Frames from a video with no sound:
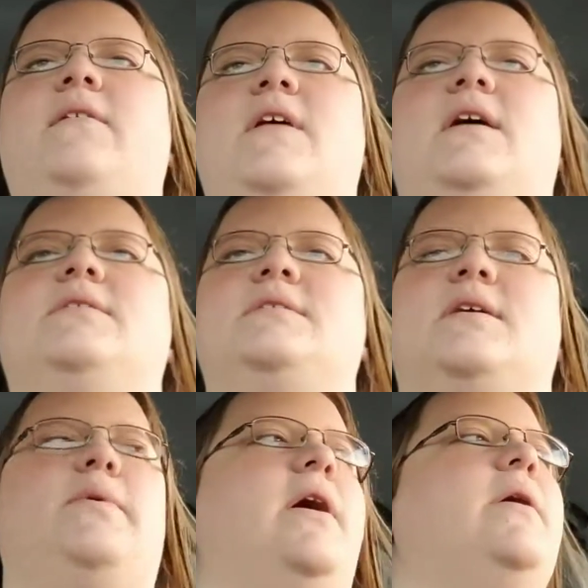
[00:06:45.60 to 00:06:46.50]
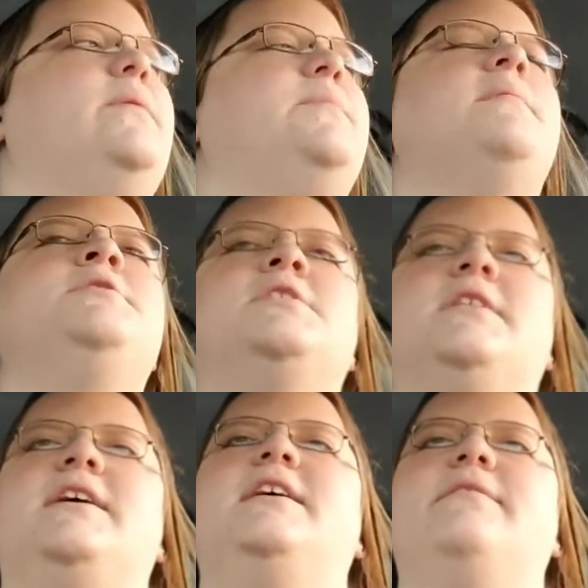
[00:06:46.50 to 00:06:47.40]
then I was like, well, we probably should
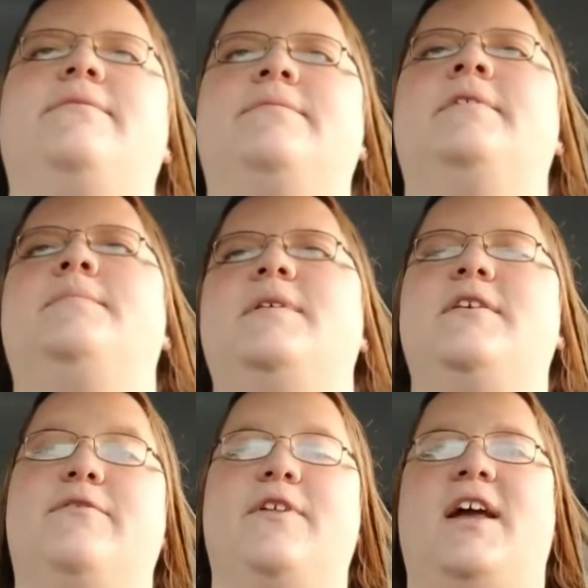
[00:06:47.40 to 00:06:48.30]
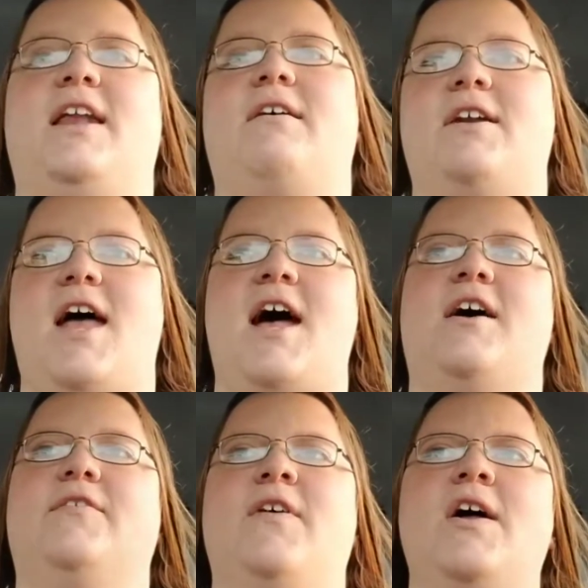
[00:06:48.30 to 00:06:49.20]
leave. We'd been there for like an hour and a
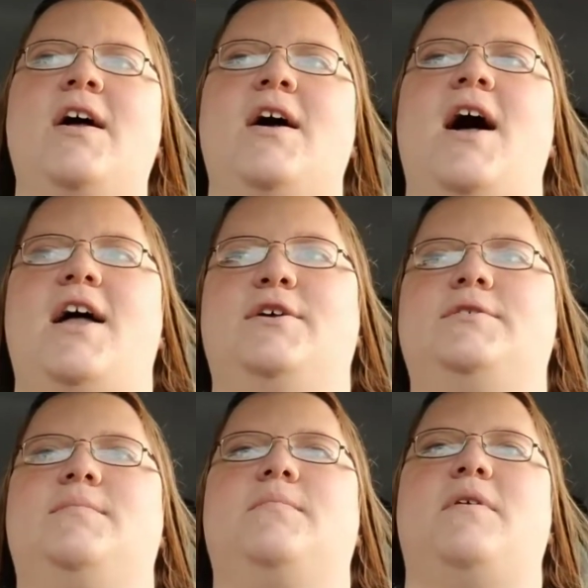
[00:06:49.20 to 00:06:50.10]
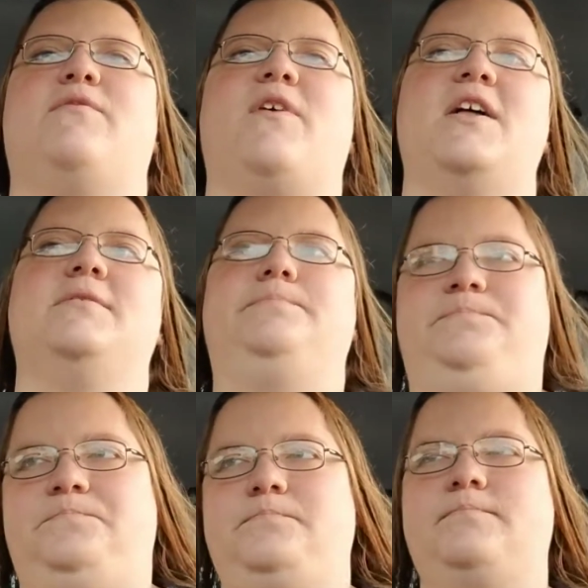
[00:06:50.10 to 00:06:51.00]
half. My friend
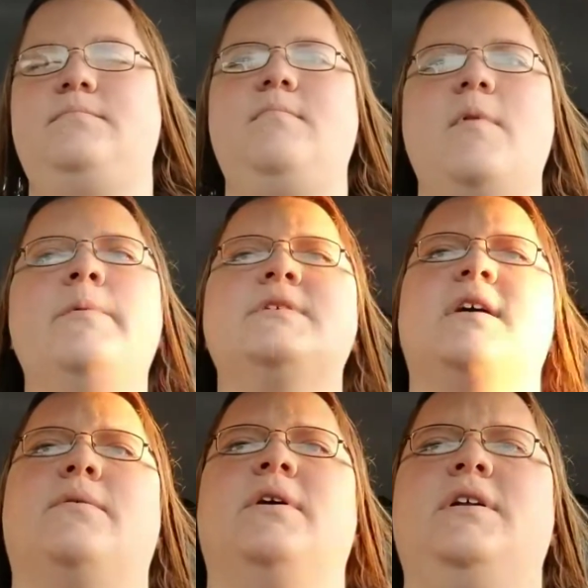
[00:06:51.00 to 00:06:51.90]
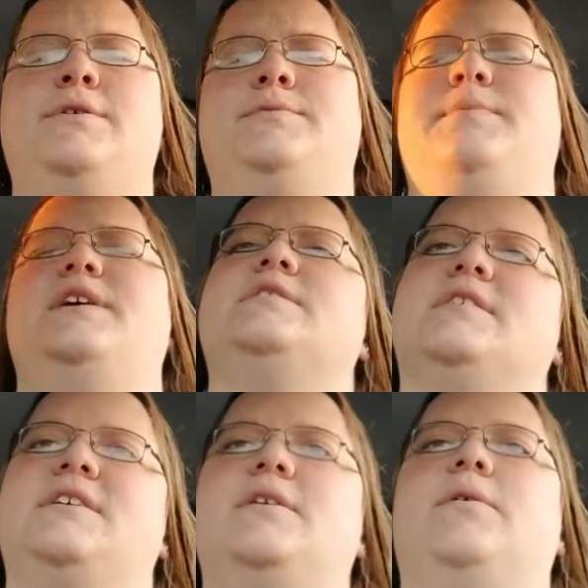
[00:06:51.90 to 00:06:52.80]
was like, we're gonna use me as a
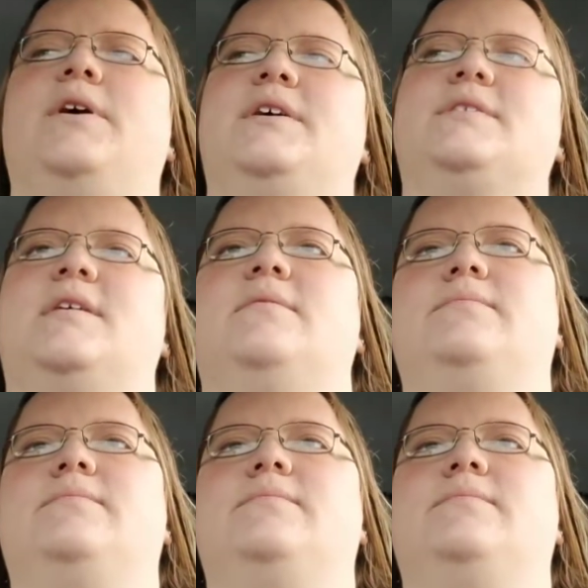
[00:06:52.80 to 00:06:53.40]
decoy because I